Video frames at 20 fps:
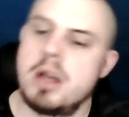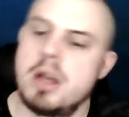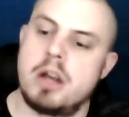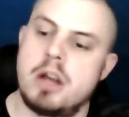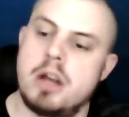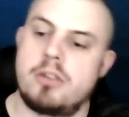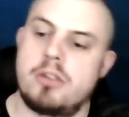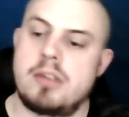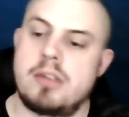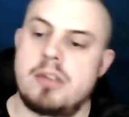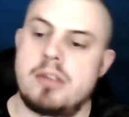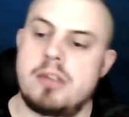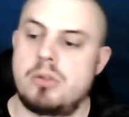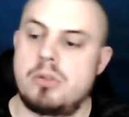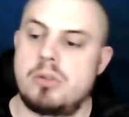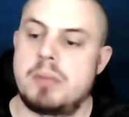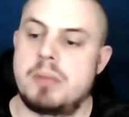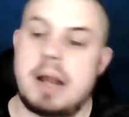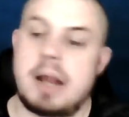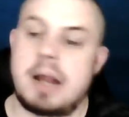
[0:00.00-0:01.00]
At the same
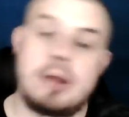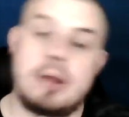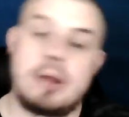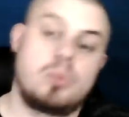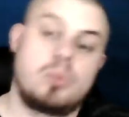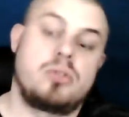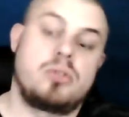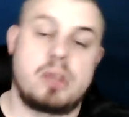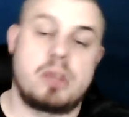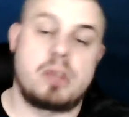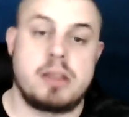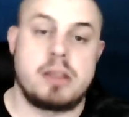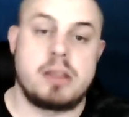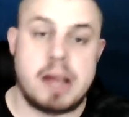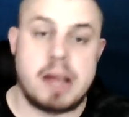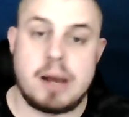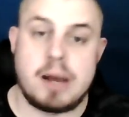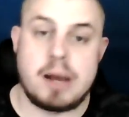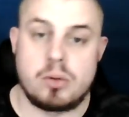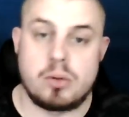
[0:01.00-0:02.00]
time, the landlord was selling the
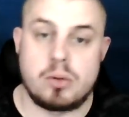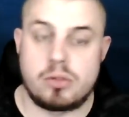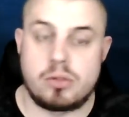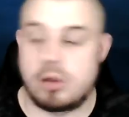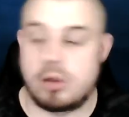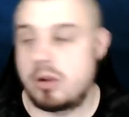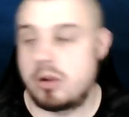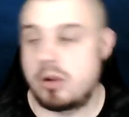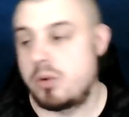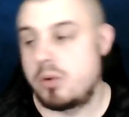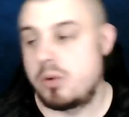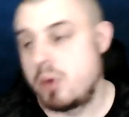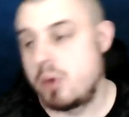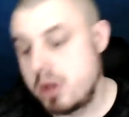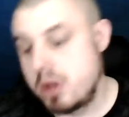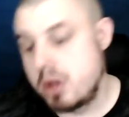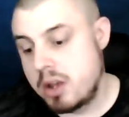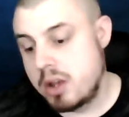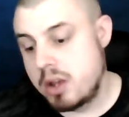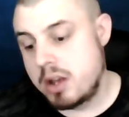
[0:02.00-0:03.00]
house, so
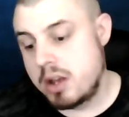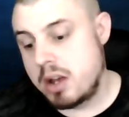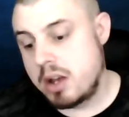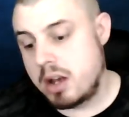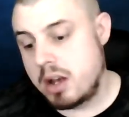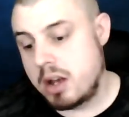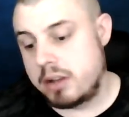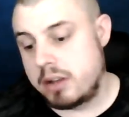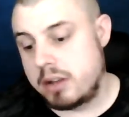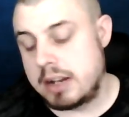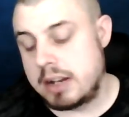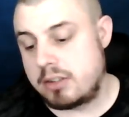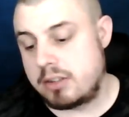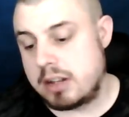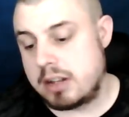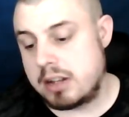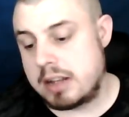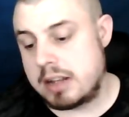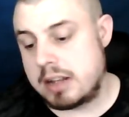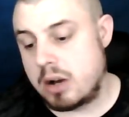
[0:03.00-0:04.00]
they
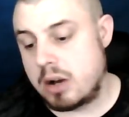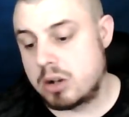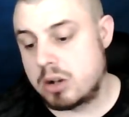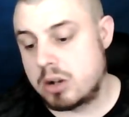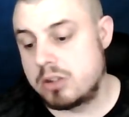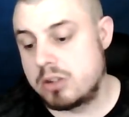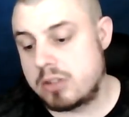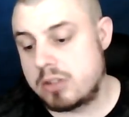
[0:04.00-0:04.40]
said that I couldn't